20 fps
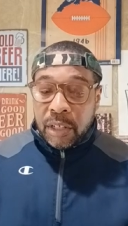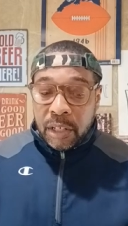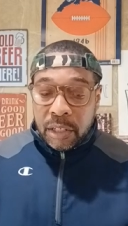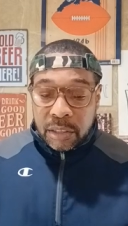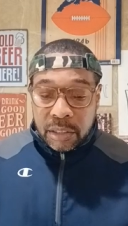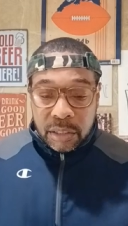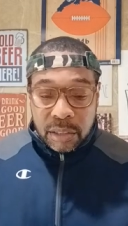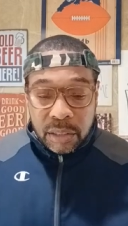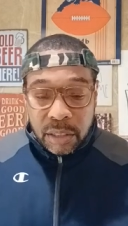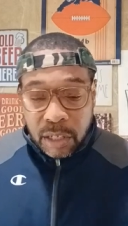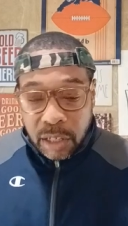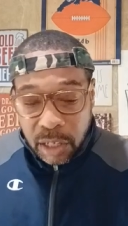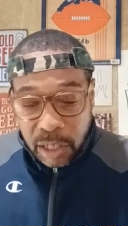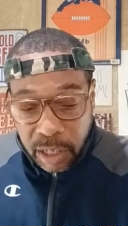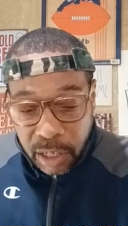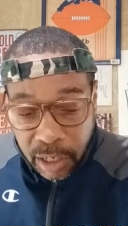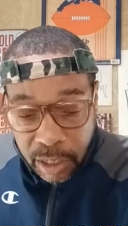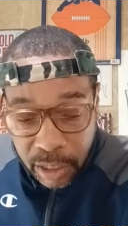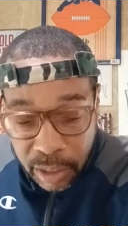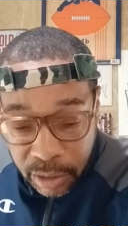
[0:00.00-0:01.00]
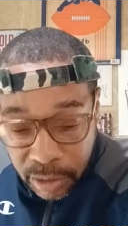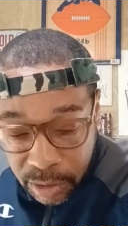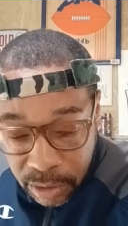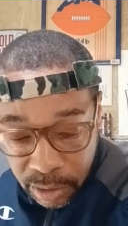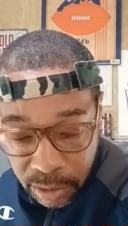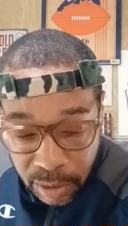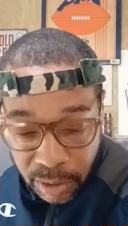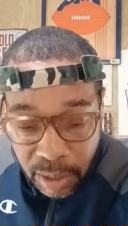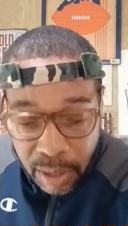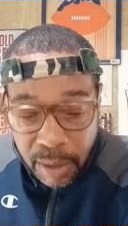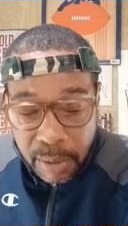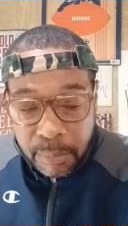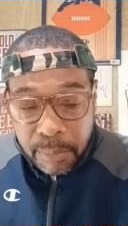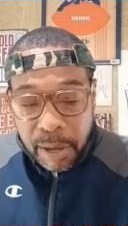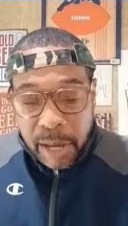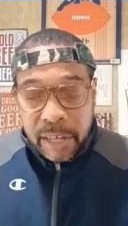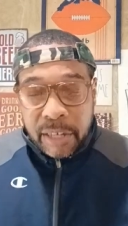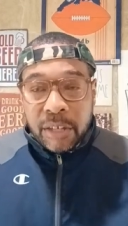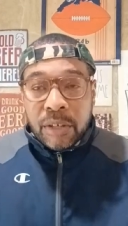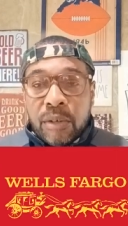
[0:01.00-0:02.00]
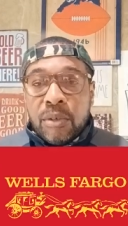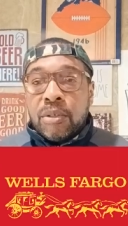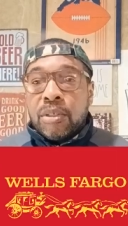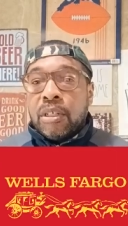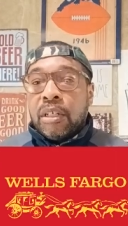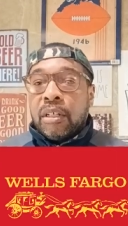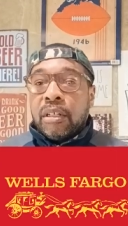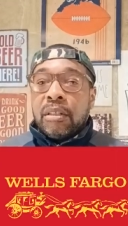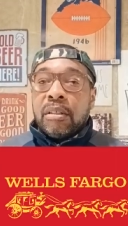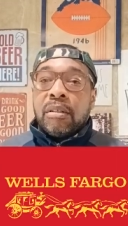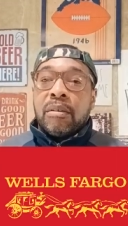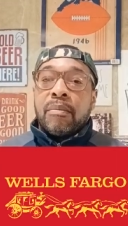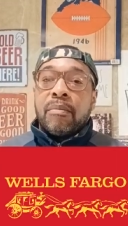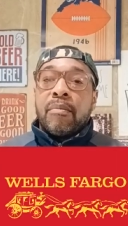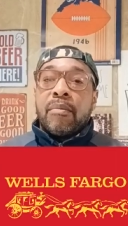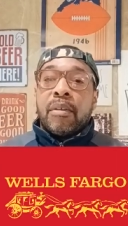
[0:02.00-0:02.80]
this is by using